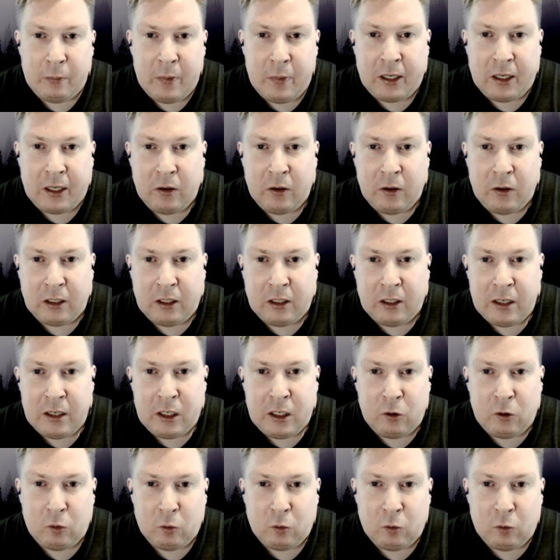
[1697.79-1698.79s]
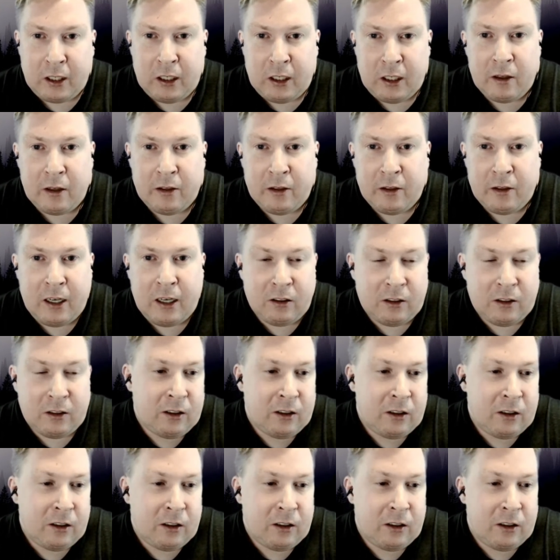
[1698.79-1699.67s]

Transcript: make you continue working on things?